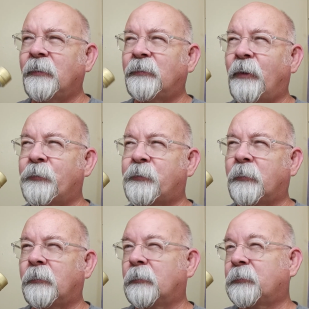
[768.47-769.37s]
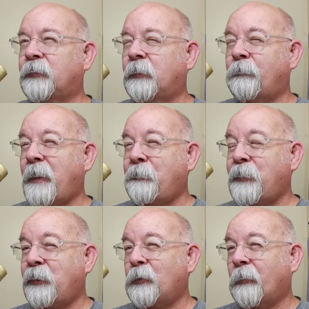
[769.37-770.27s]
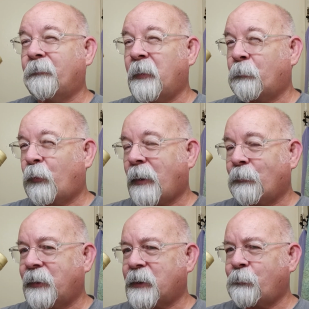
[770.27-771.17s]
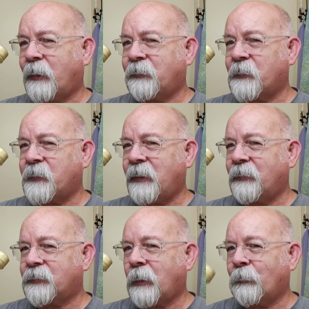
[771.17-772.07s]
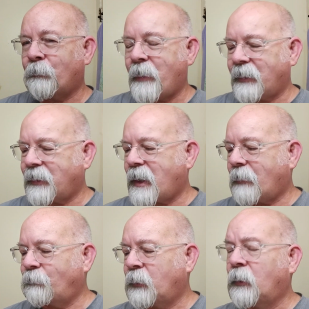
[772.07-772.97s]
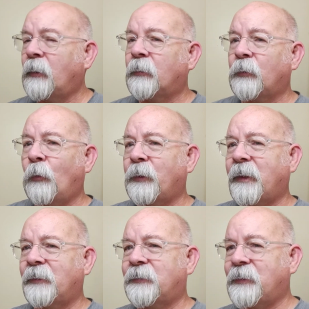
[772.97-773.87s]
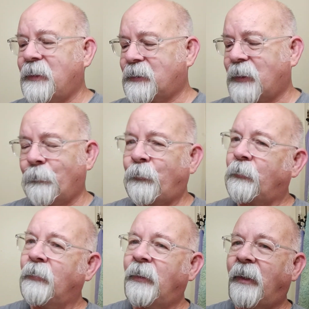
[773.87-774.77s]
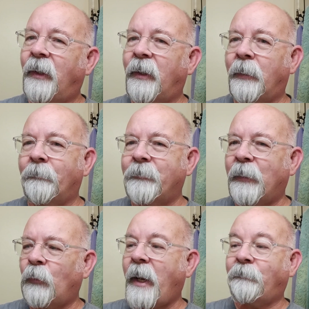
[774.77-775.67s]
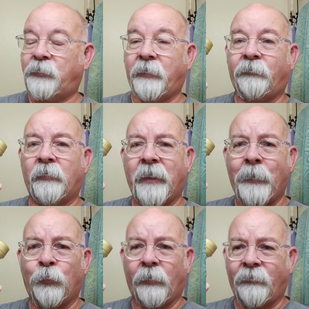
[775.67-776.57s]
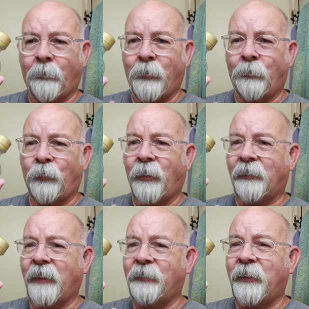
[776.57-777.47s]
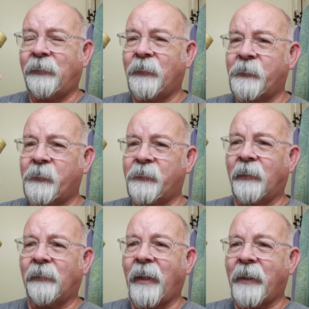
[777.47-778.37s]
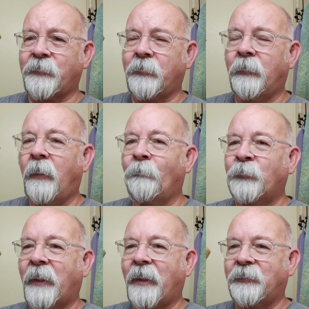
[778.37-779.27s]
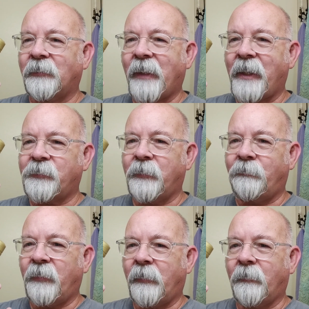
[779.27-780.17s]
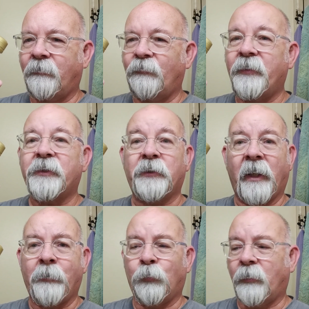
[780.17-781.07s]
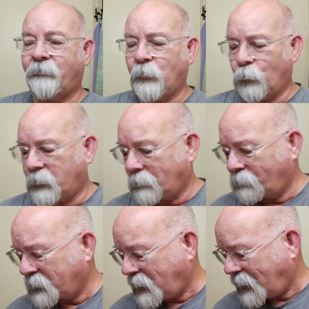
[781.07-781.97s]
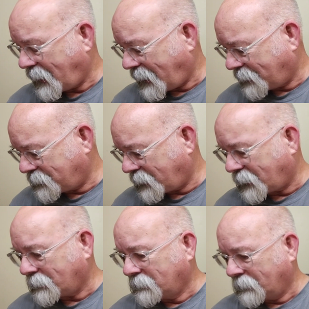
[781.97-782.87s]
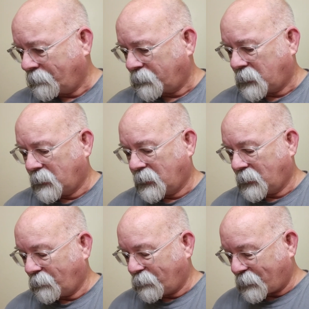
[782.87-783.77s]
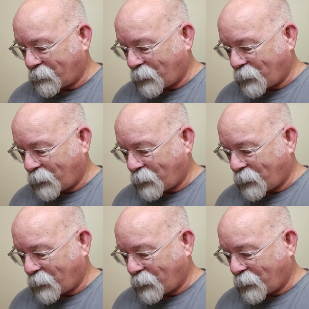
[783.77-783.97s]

closer to maybe November, I would expect to see this coming back out going into December. It'll have a different label, if I remember correctly. I think this is the last. I got the last of this label, if you will. And but